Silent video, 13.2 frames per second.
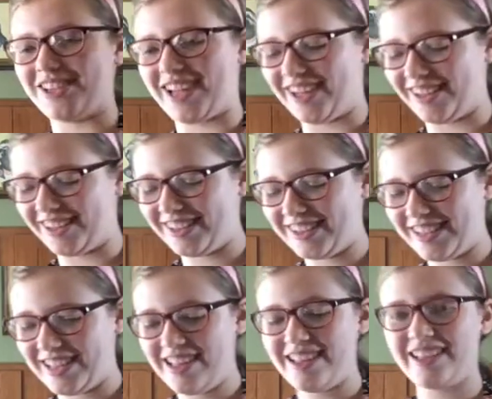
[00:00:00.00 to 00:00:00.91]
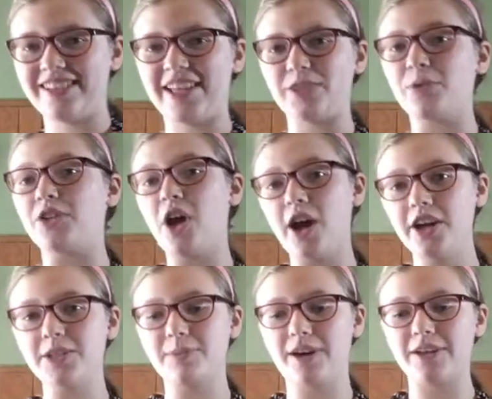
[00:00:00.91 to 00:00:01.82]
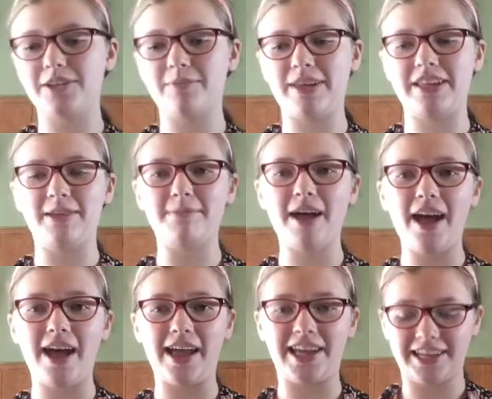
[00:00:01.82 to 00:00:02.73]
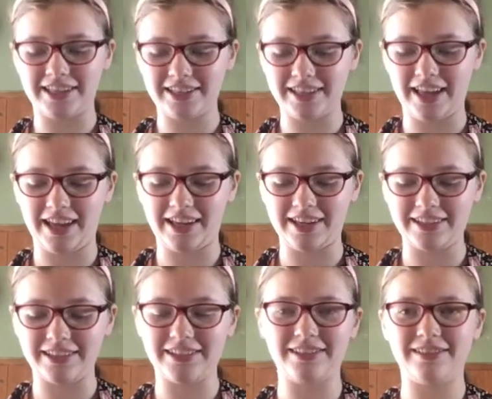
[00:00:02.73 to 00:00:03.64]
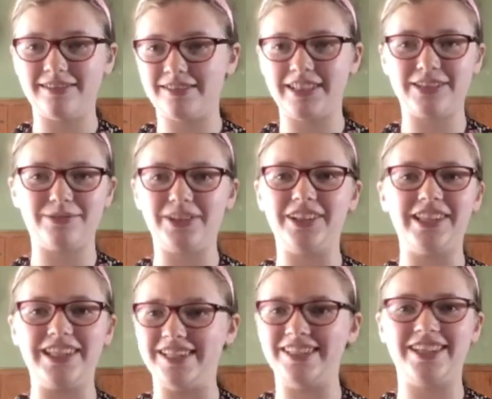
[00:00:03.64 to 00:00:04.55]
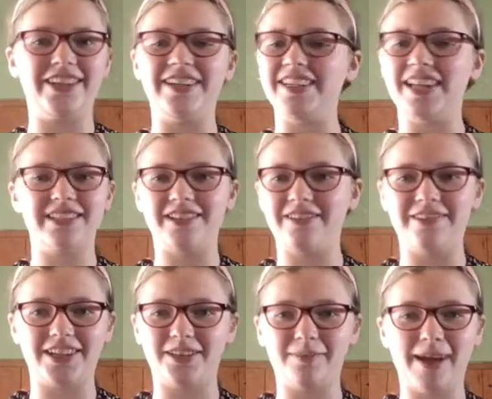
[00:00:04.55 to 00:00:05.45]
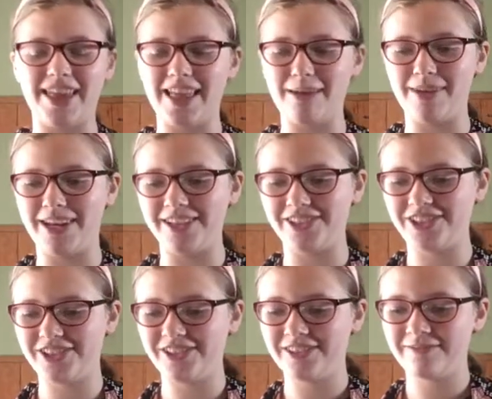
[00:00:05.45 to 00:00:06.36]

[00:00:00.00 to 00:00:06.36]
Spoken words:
shell, because that's one of the hardest parts of baking a pie, and is really easier and doesn't affect the pie that much.